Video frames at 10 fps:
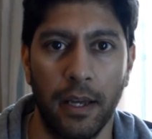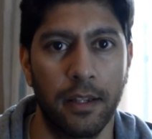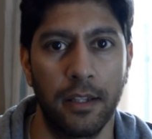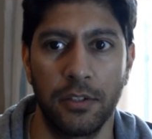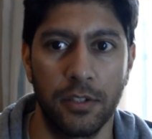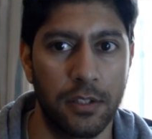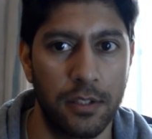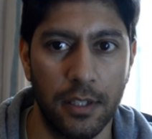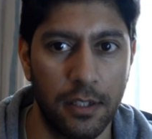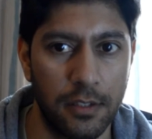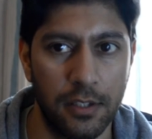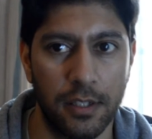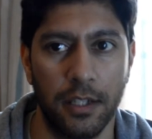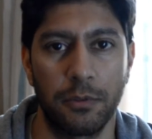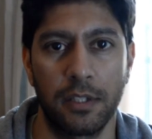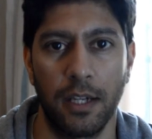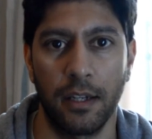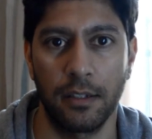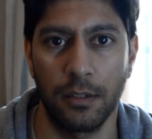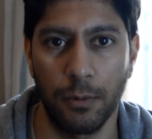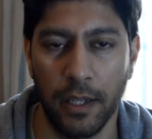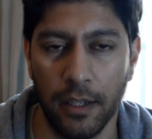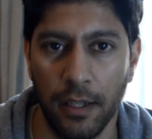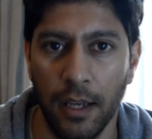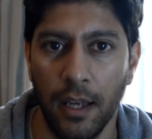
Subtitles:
and then it'll just get recycled, when